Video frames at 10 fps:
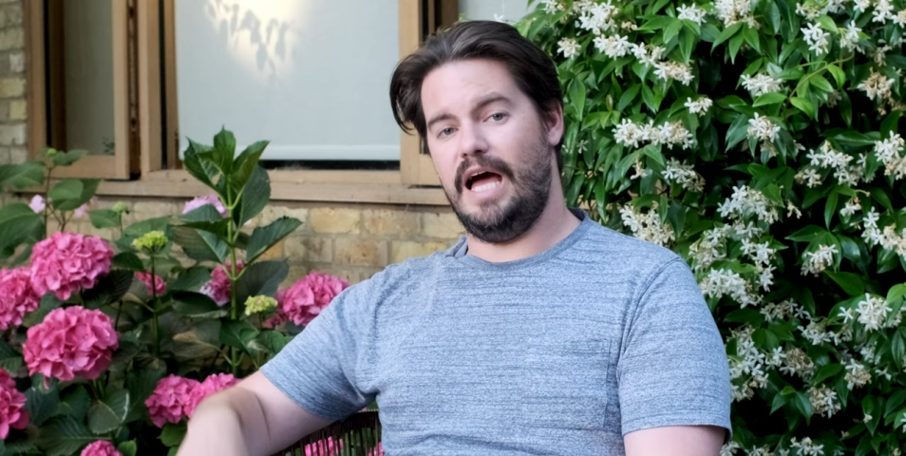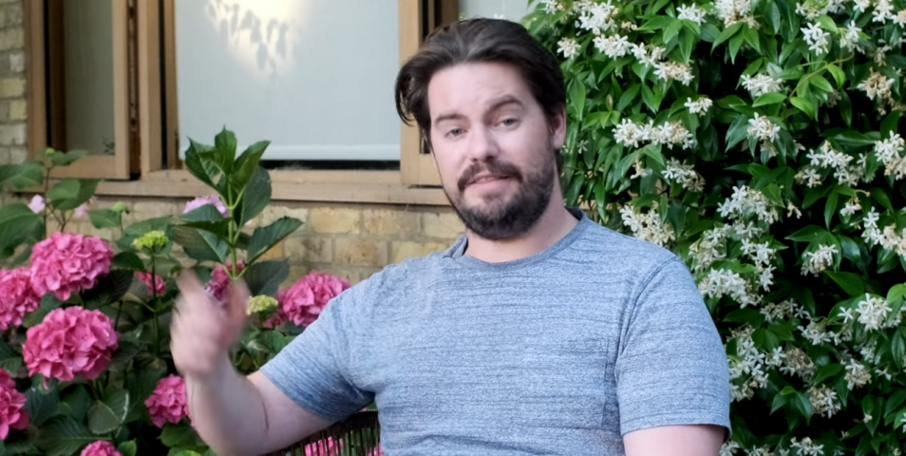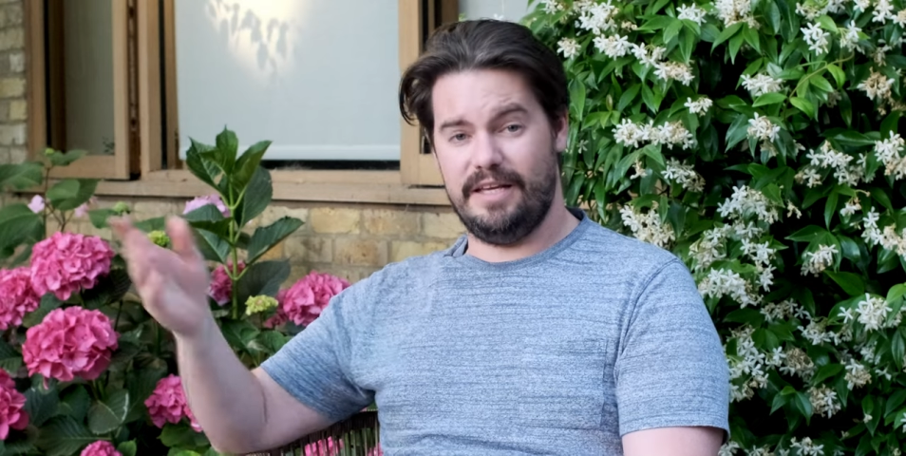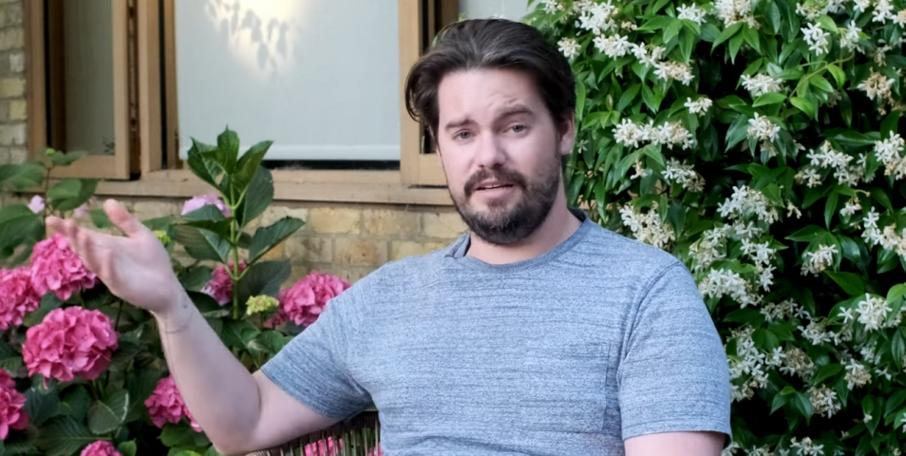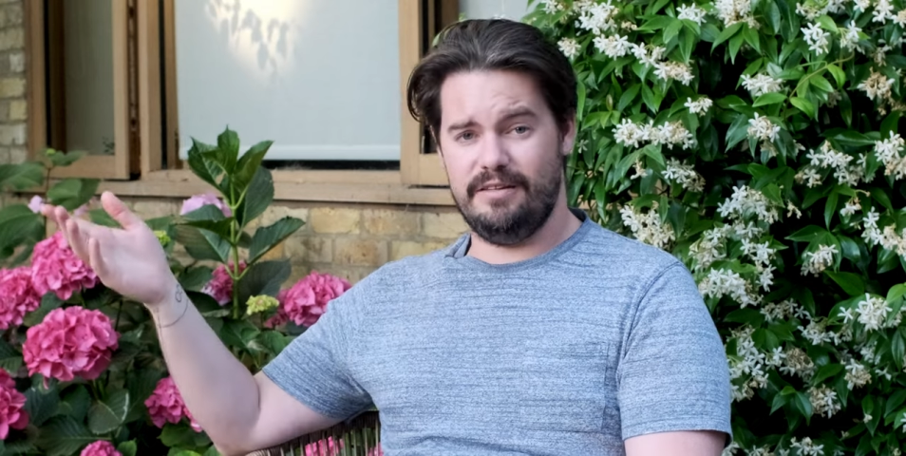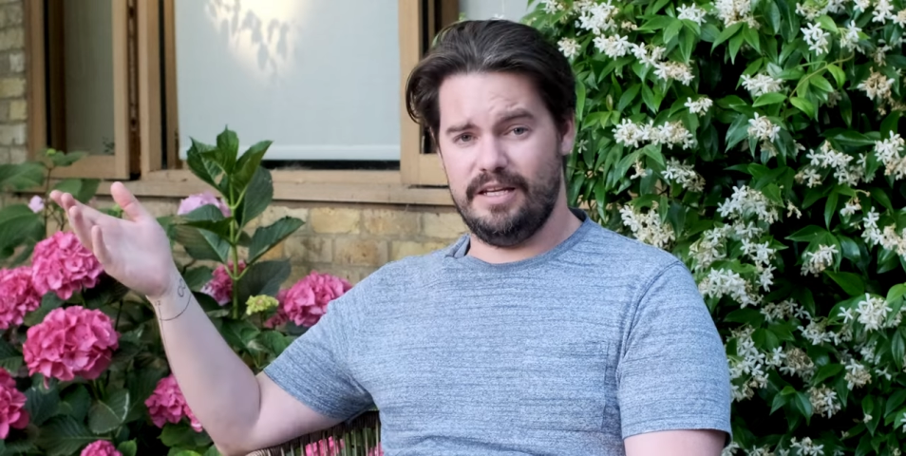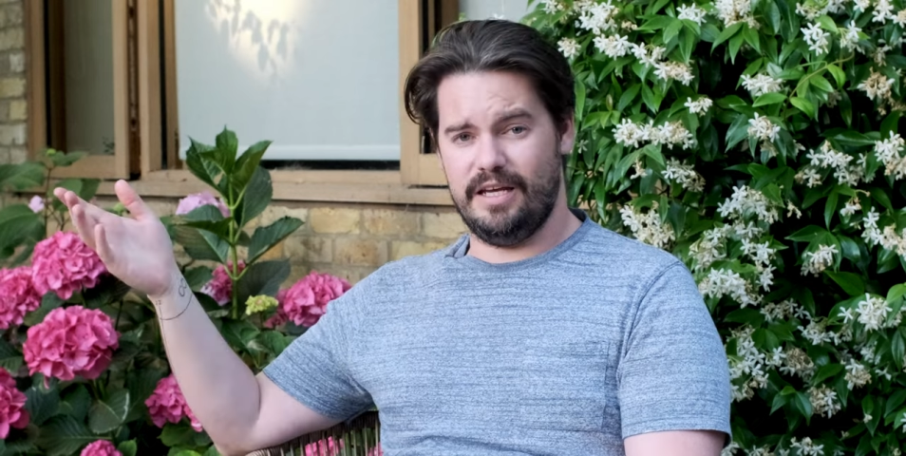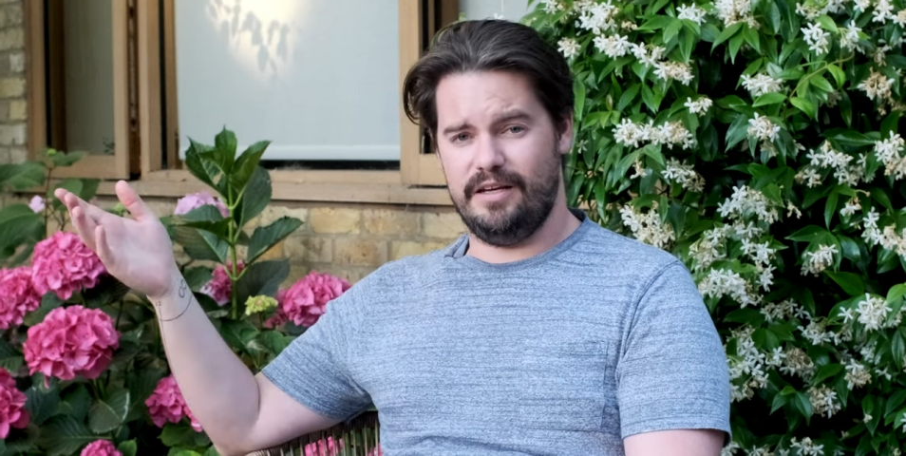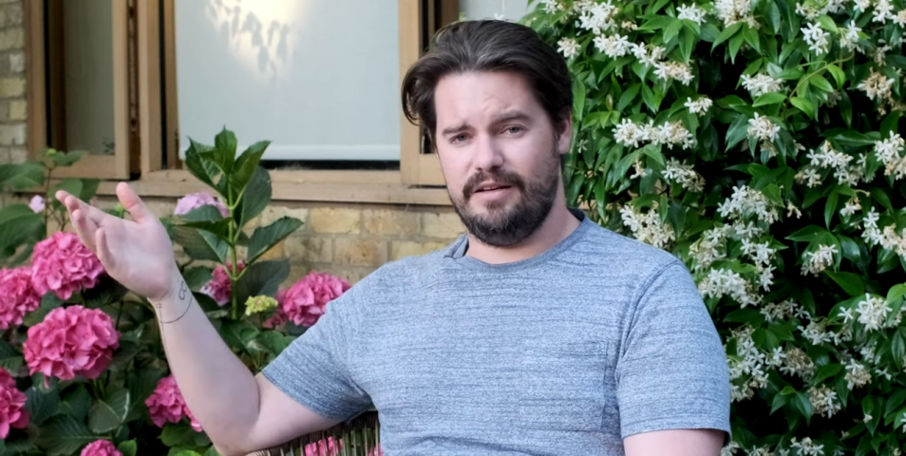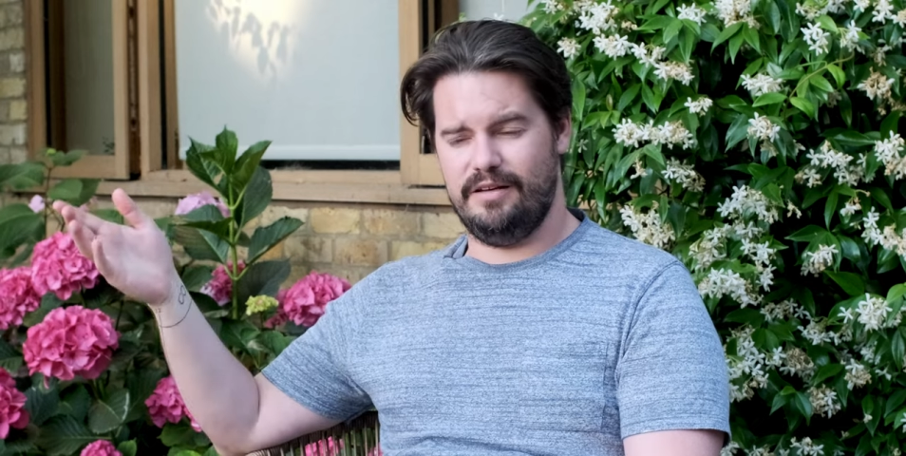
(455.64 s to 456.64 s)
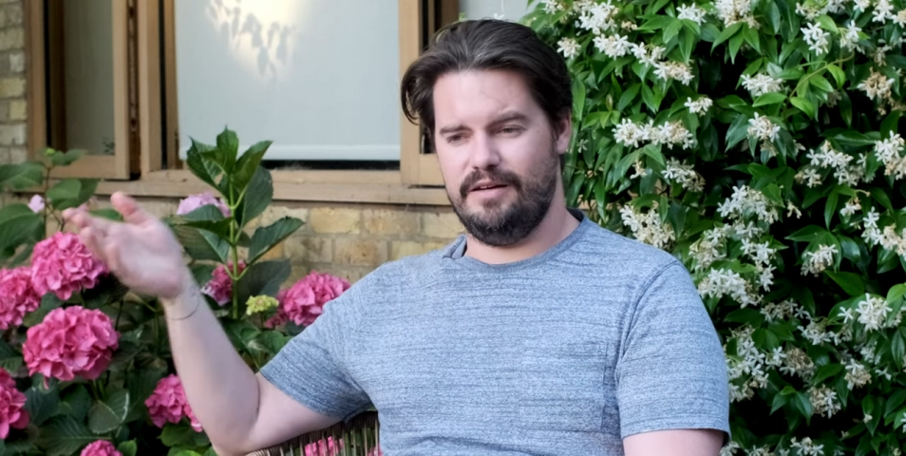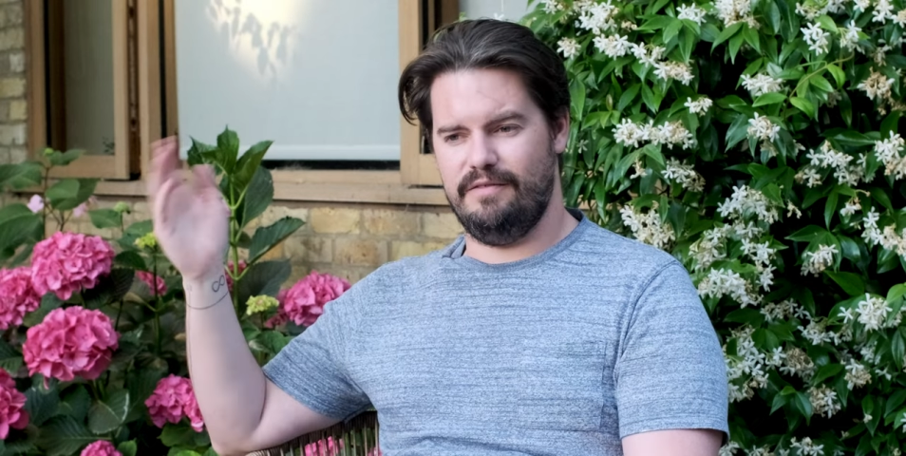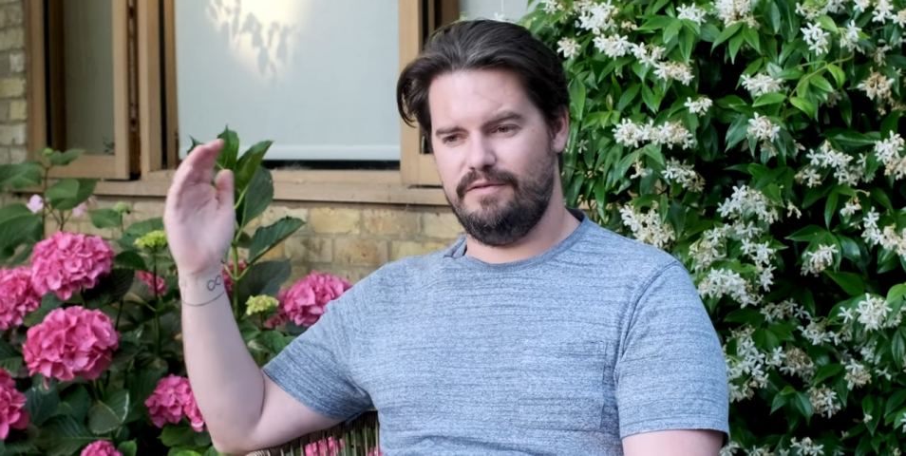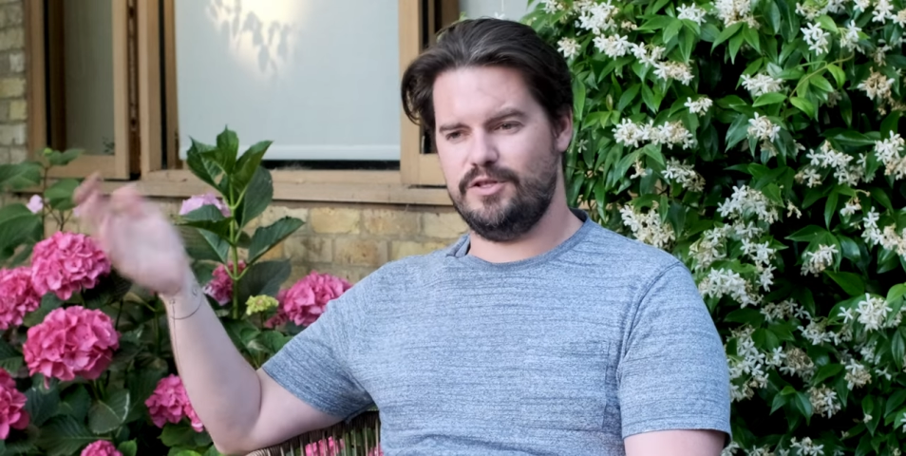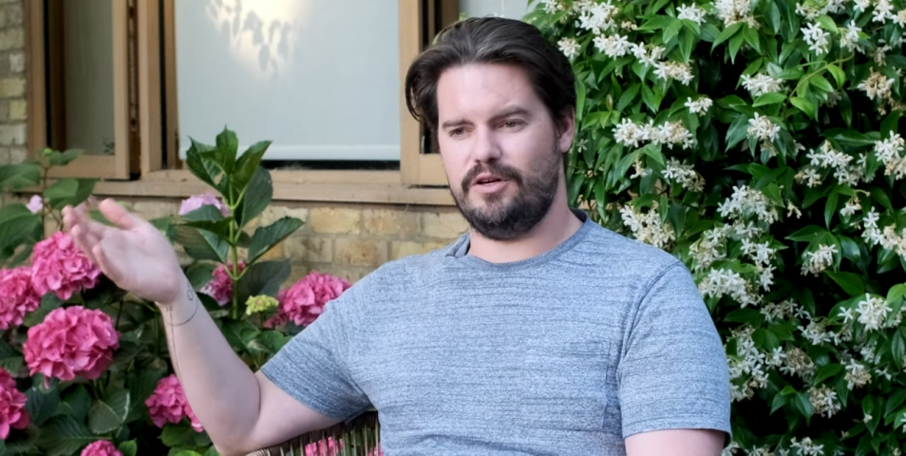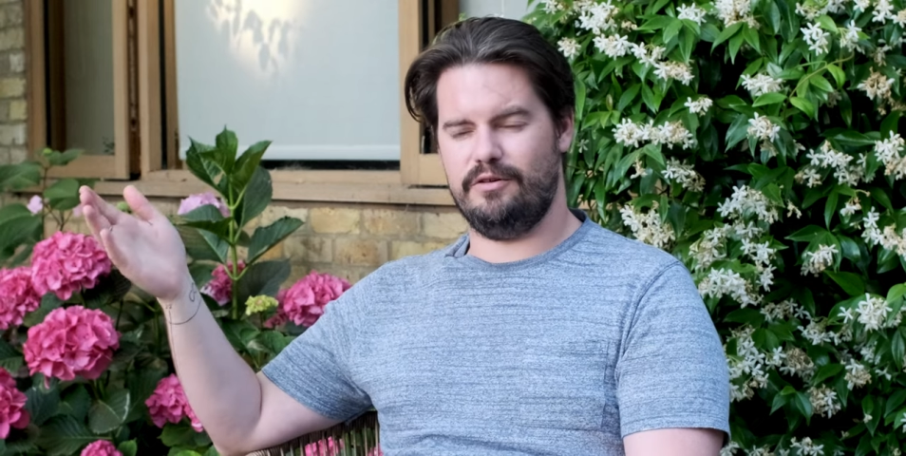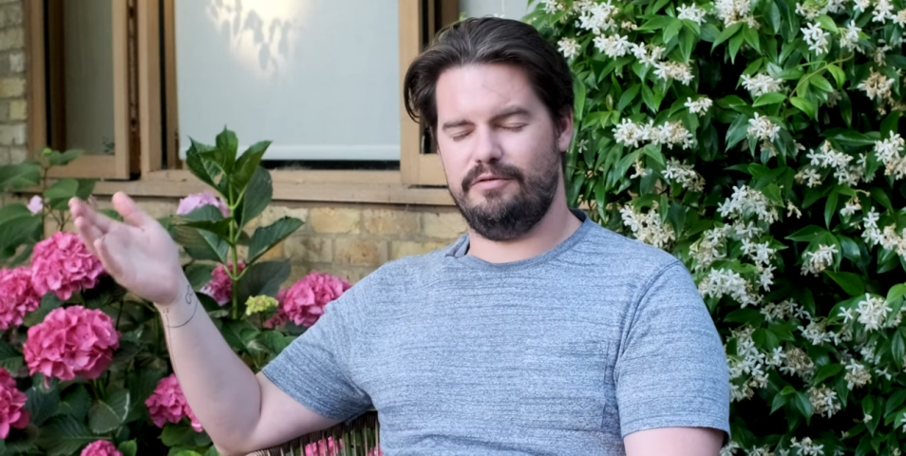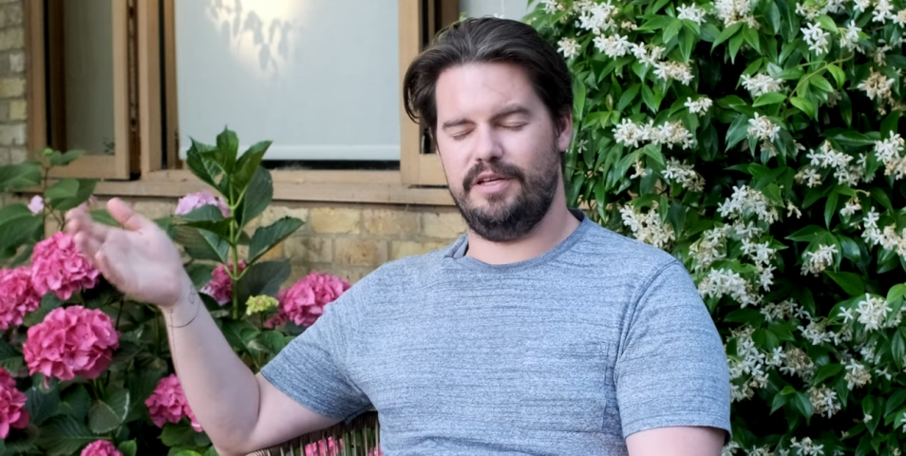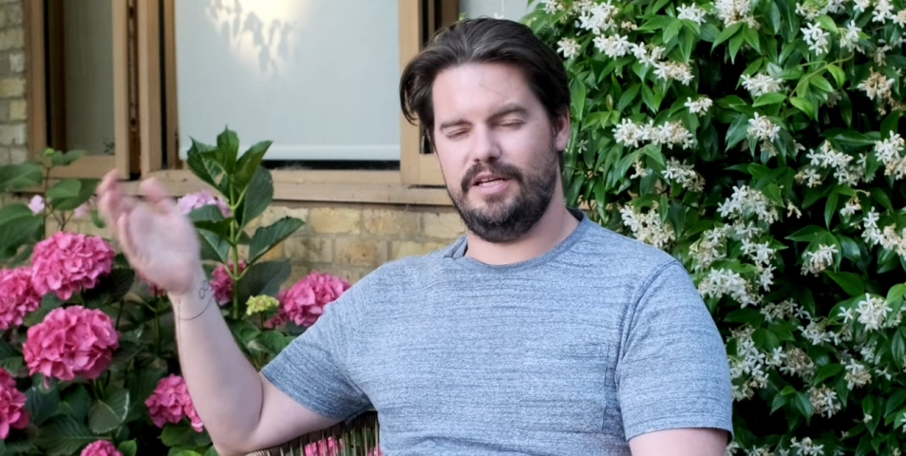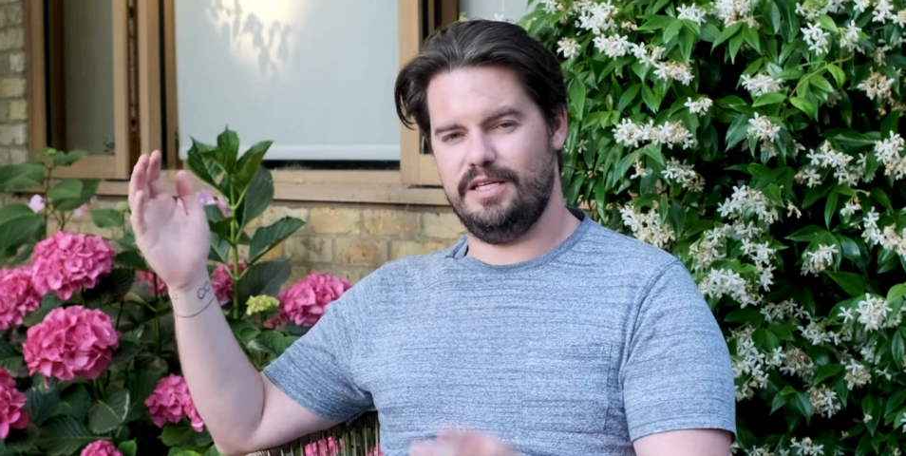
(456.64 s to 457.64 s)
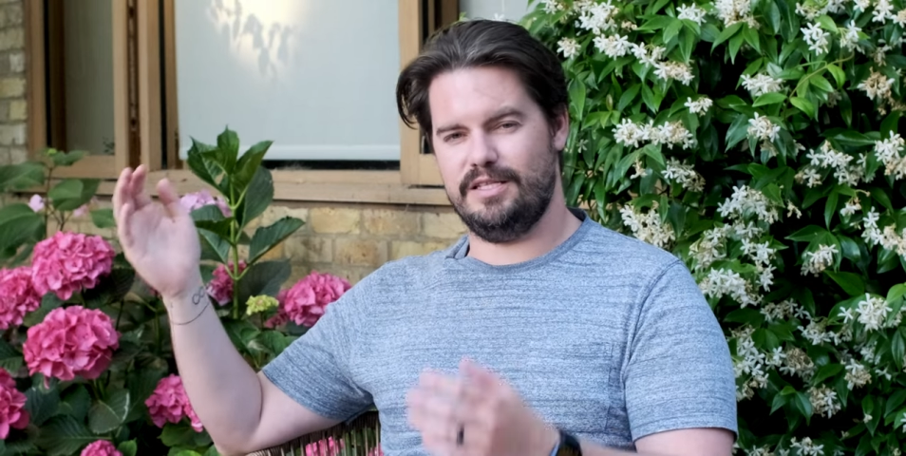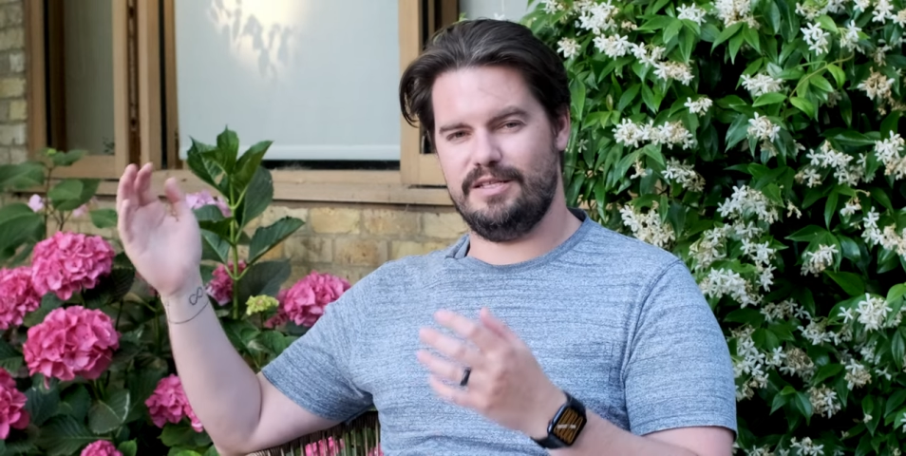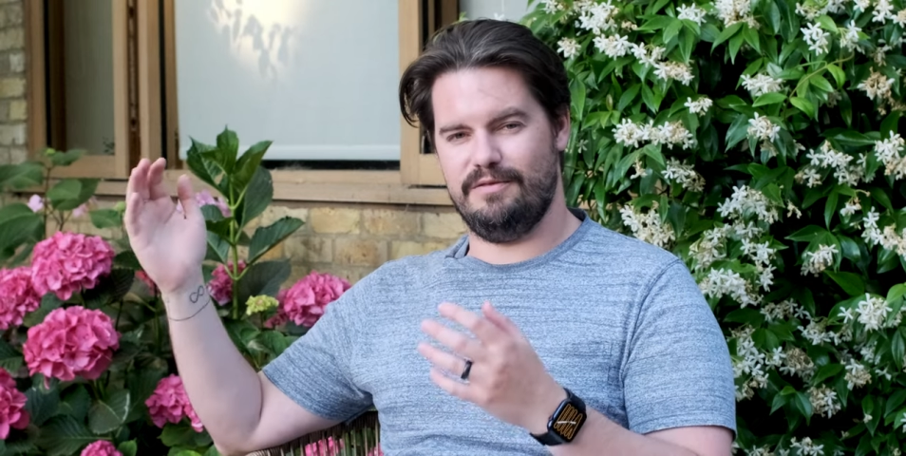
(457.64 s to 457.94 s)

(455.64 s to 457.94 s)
At the end of the day, photography is